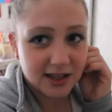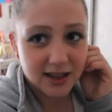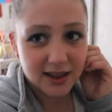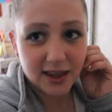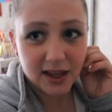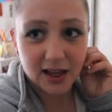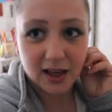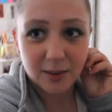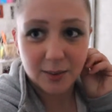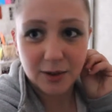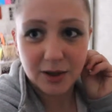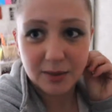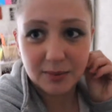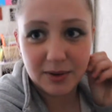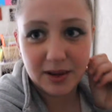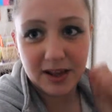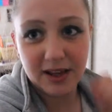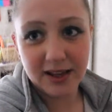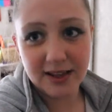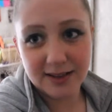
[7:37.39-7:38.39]
I think I'm going to
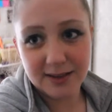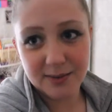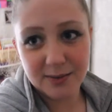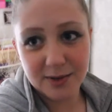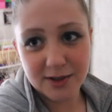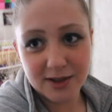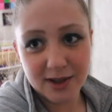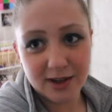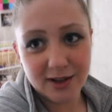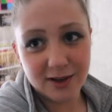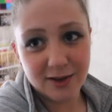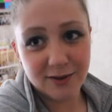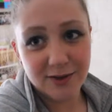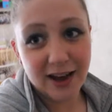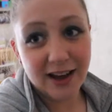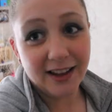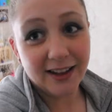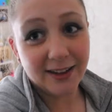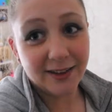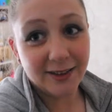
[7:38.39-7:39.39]
play some Stardew
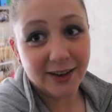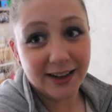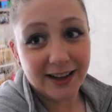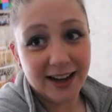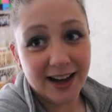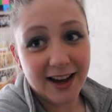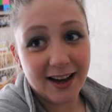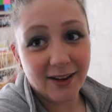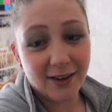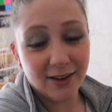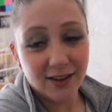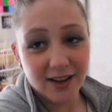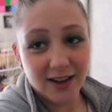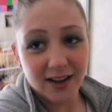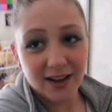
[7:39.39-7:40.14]
Valley right now.